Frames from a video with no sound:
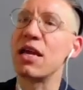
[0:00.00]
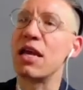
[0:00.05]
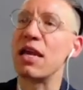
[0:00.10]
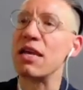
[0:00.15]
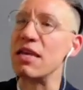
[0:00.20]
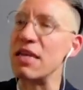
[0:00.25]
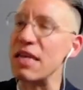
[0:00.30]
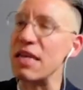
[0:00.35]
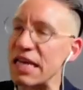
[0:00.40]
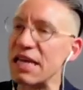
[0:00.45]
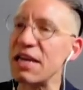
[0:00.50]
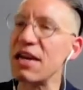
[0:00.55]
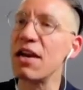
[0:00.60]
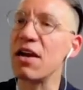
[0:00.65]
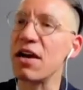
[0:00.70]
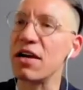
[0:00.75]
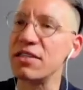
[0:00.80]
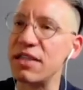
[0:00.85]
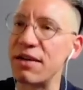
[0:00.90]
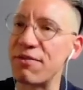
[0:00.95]
needed
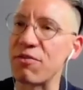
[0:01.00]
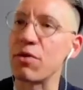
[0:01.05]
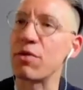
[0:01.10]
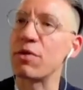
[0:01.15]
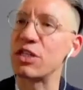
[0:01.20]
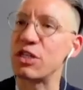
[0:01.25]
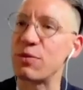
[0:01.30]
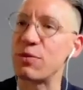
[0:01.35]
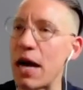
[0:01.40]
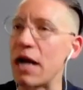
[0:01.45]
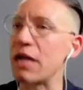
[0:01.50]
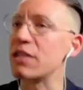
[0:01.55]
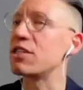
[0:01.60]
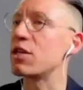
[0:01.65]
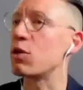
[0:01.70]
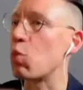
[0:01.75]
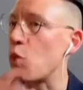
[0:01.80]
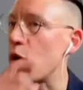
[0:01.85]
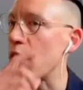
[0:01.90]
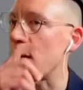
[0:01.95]
a different response
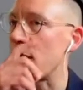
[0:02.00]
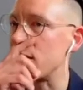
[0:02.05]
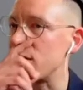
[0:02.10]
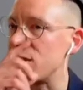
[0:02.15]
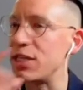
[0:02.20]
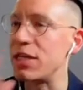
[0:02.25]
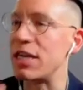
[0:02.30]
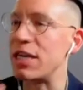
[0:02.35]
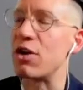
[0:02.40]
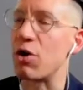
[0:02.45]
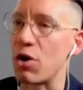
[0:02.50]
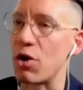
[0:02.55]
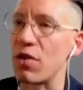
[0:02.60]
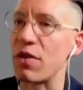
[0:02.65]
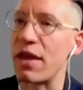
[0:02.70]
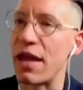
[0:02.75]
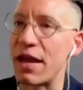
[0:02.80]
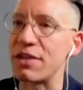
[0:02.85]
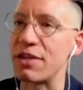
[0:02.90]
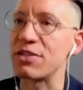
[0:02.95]
than what our city
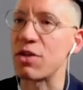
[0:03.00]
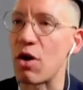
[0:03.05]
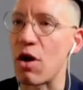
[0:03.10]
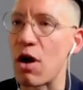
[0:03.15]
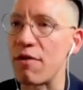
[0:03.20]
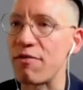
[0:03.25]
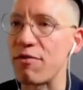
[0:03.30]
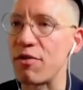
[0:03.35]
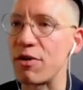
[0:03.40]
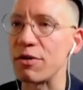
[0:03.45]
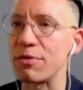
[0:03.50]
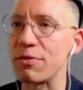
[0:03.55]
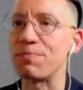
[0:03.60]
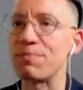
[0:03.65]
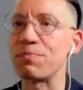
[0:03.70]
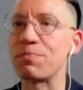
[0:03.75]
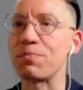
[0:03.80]
currently has to offer.